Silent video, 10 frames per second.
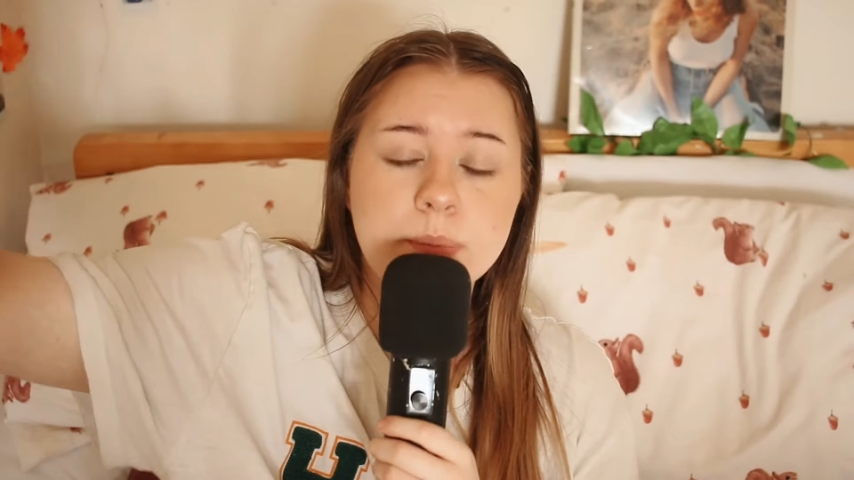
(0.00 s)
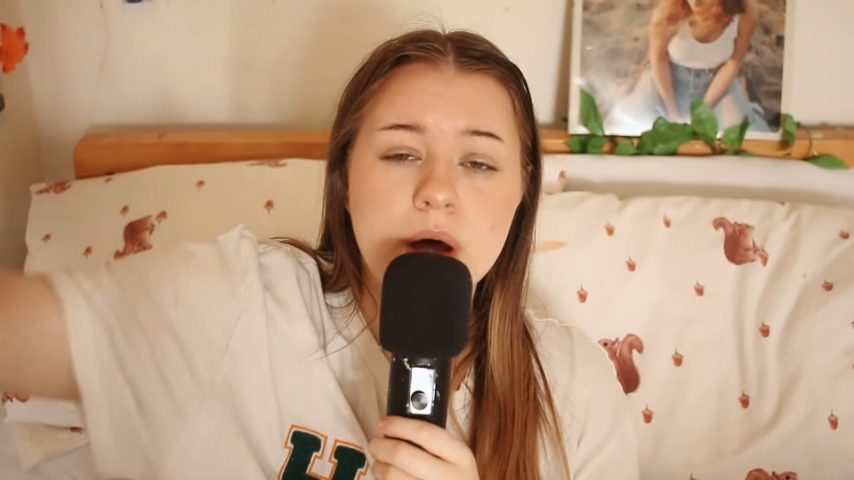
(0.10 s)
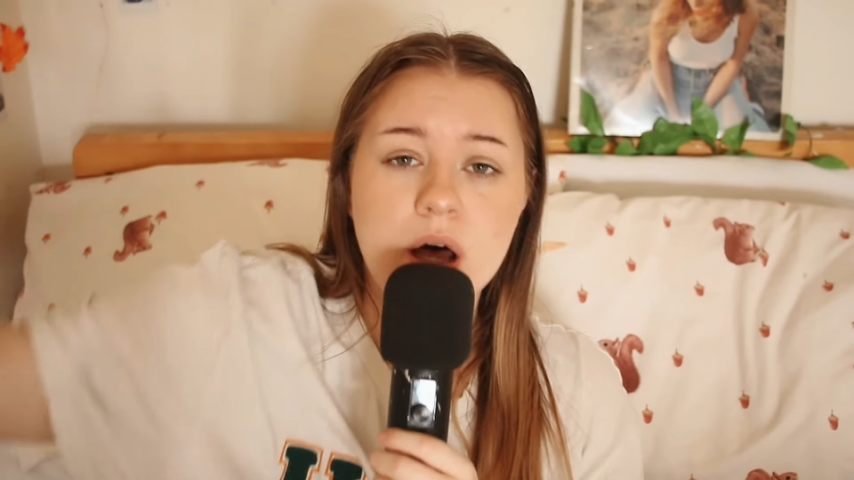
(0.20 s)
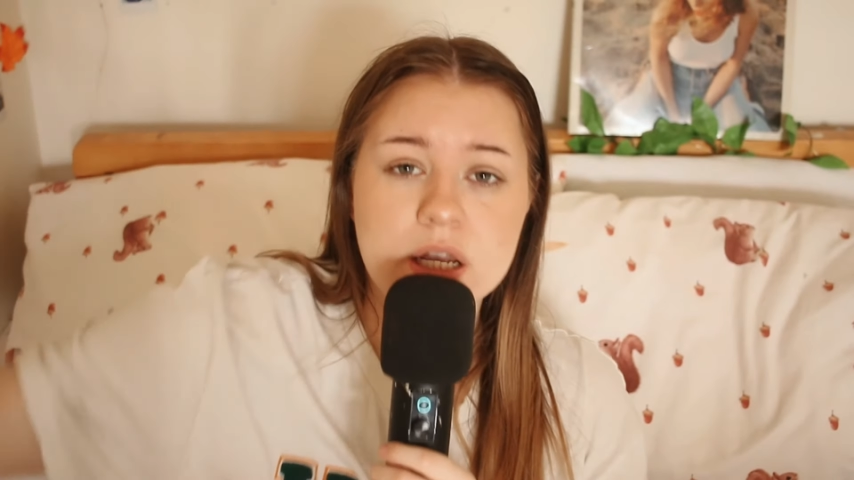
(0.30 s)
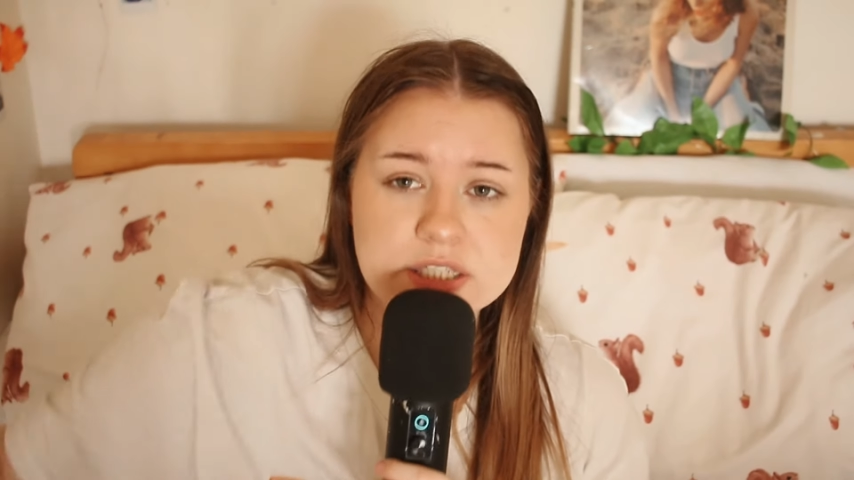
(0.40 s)

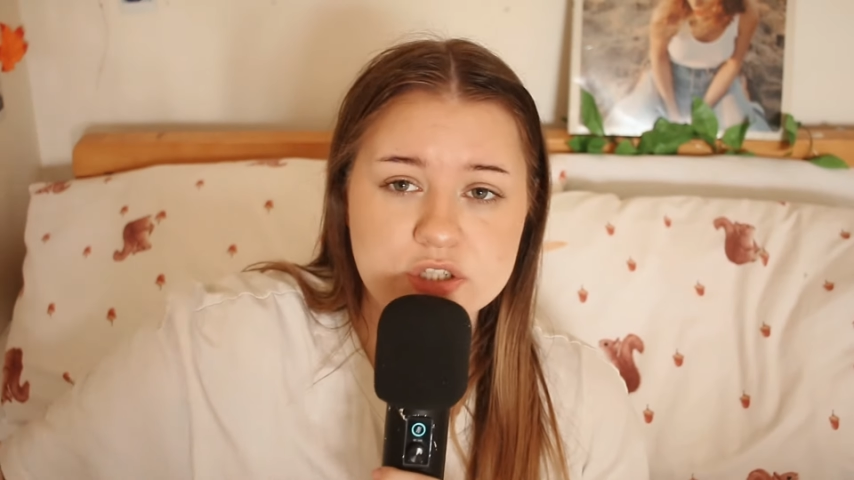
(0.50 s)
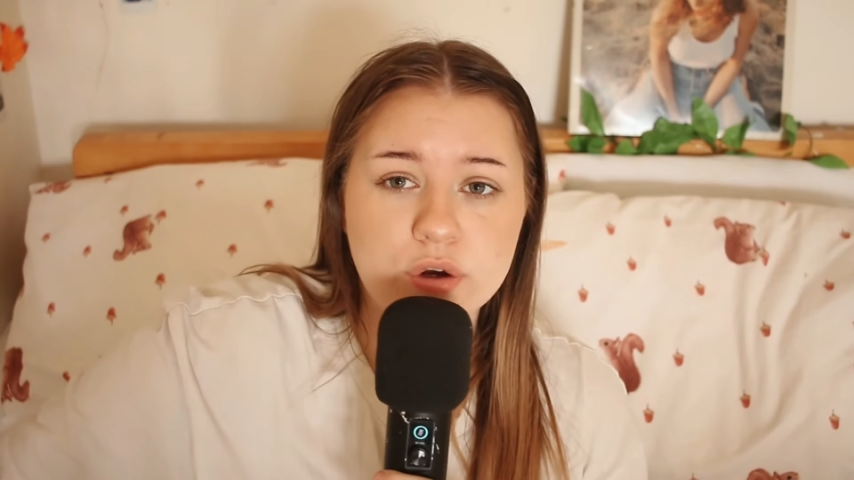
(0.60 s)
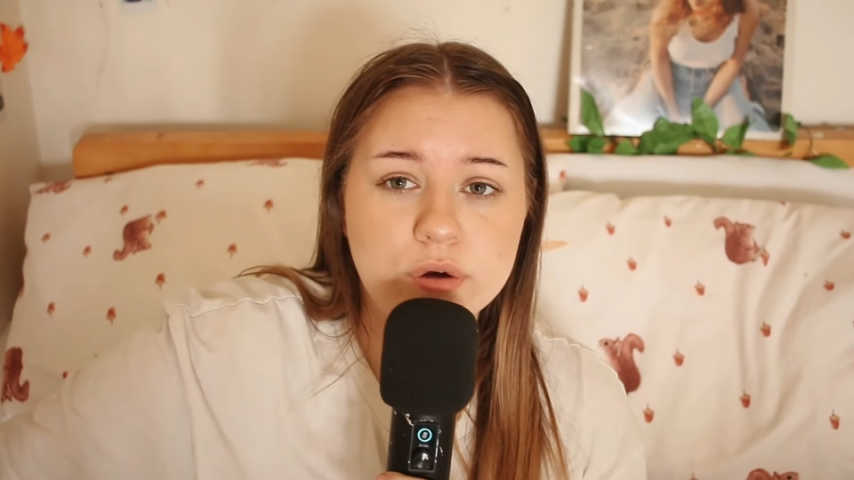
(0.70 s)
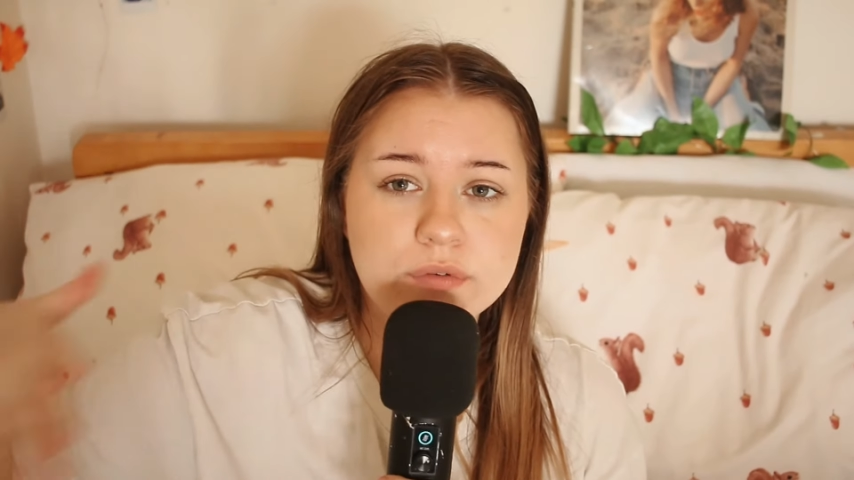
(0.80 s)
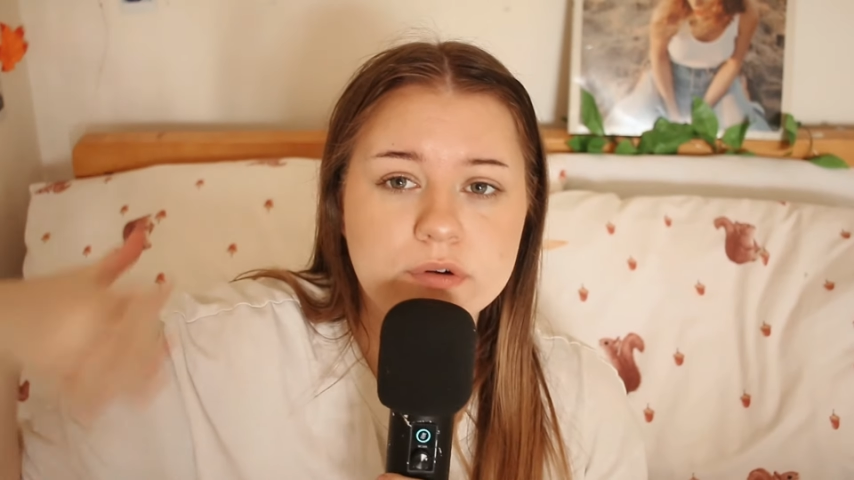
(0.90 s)
passed
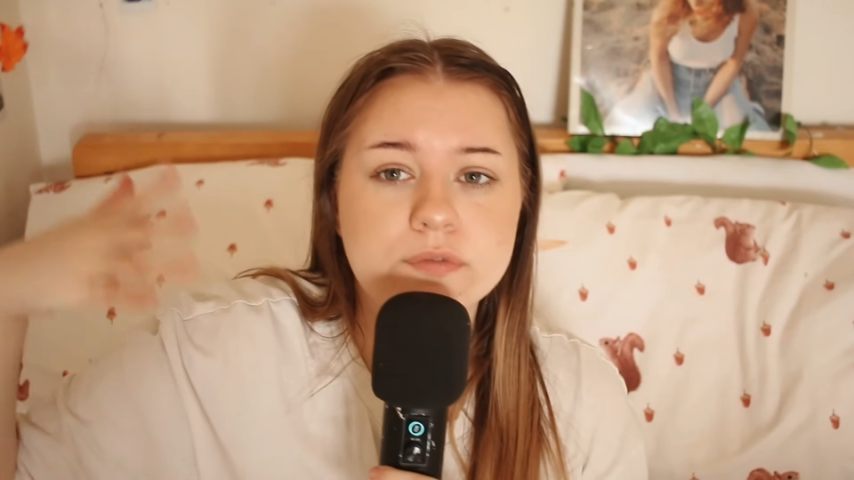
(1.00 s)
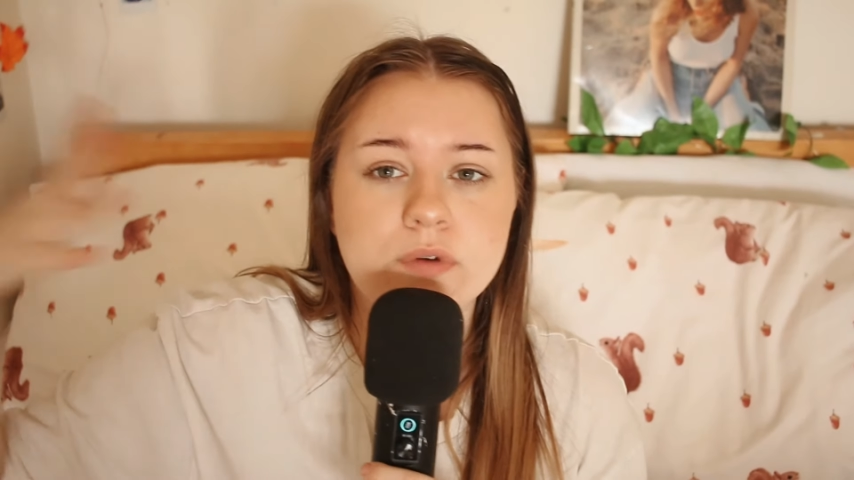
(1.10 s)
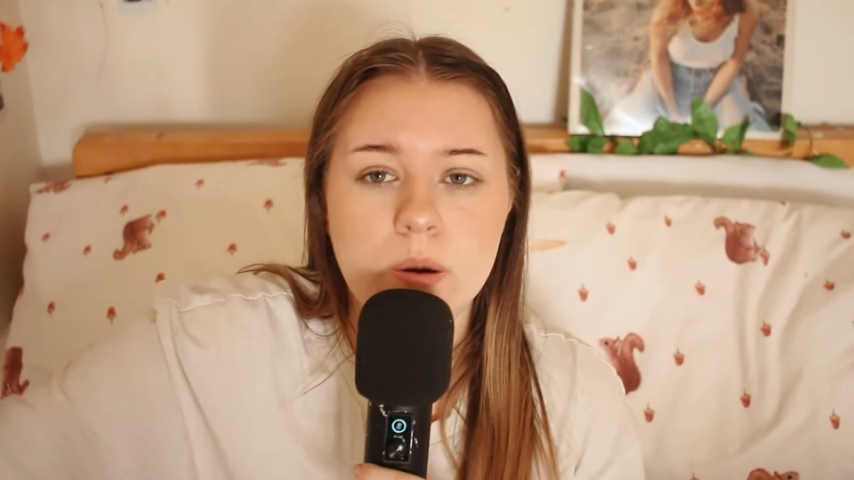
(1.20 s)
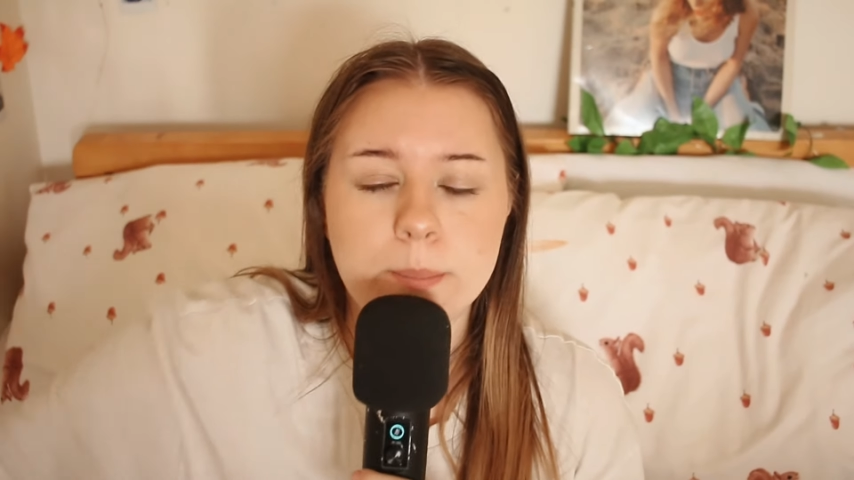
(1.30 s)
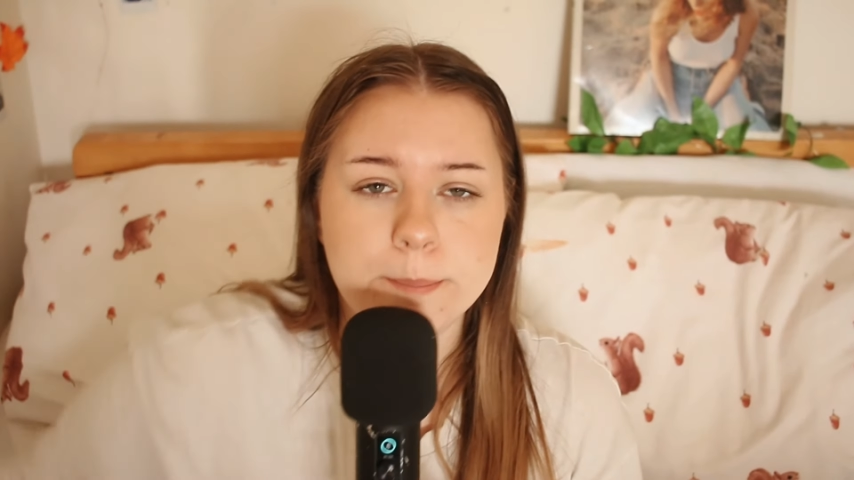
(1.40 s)
over
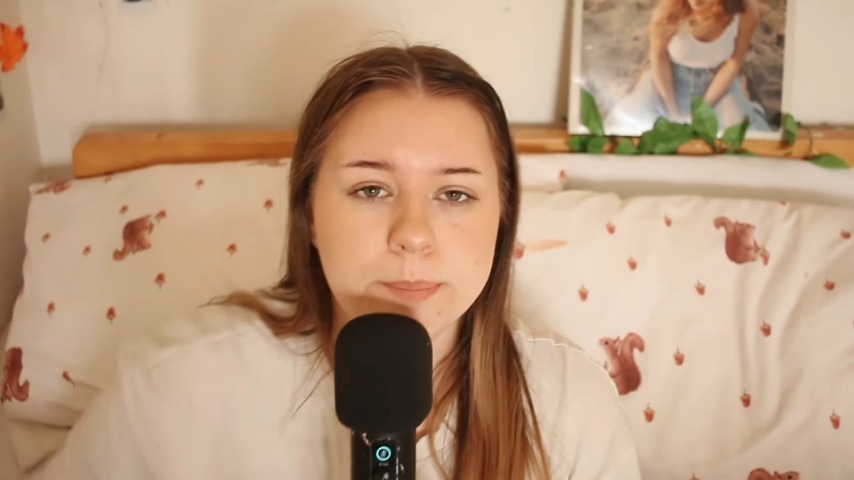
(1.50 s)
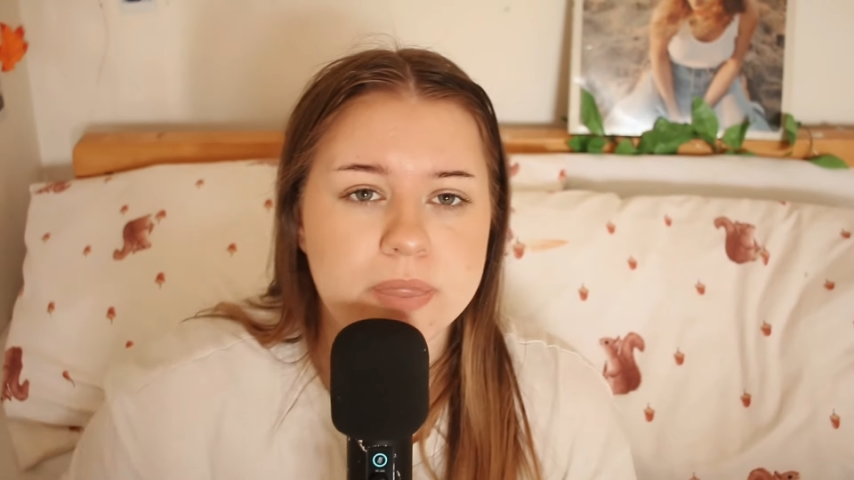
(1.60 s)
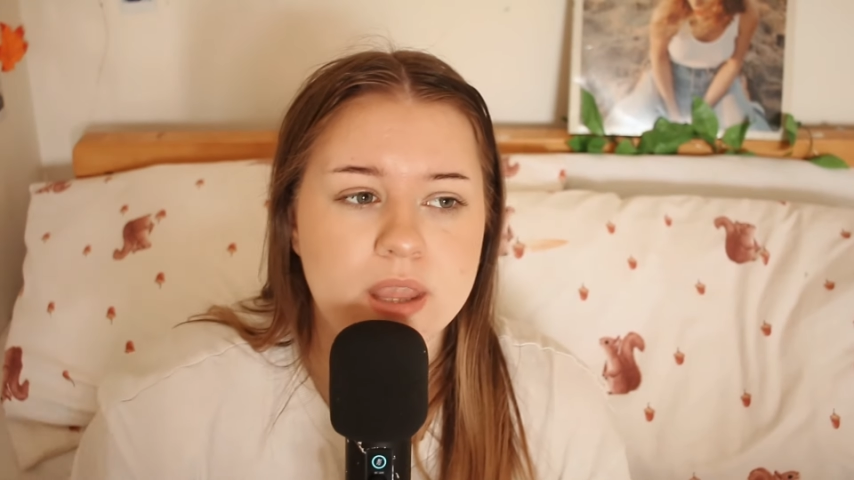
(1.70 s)
from